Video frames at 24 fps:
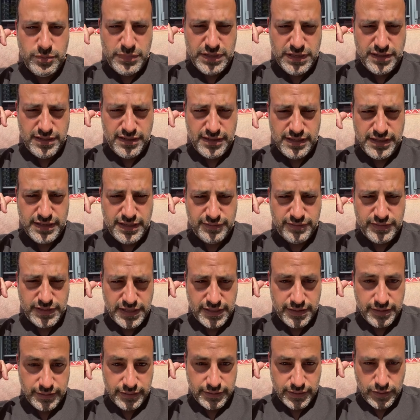Medially, I've
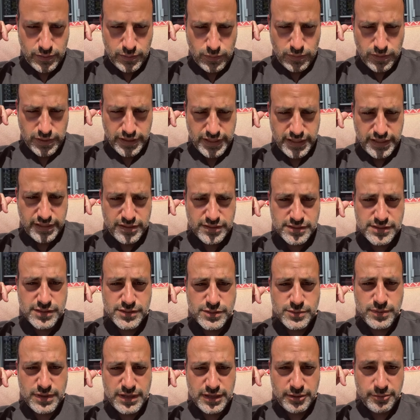done it in the corrugators
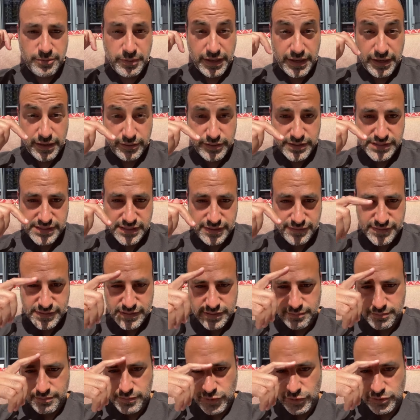as well, but I always leave
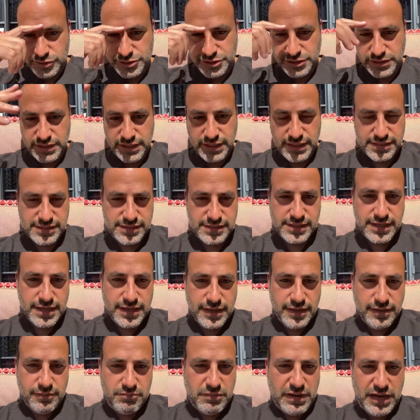some motion because
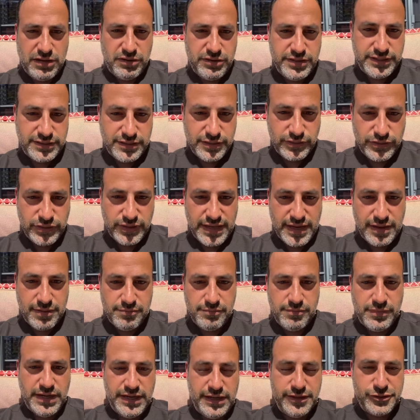I don't need to do
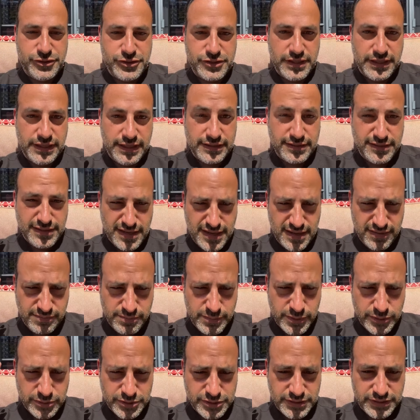that much. I like to
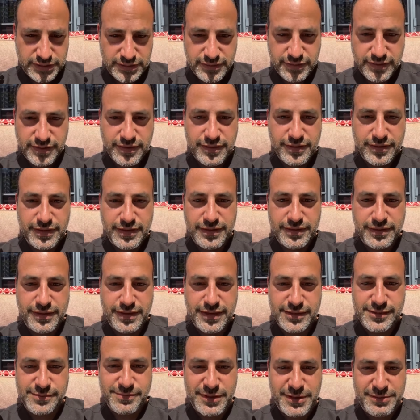have motion.
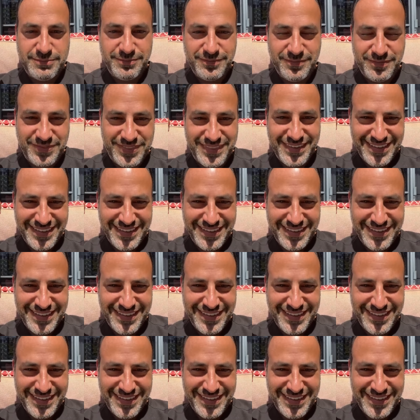Thanks, Mom.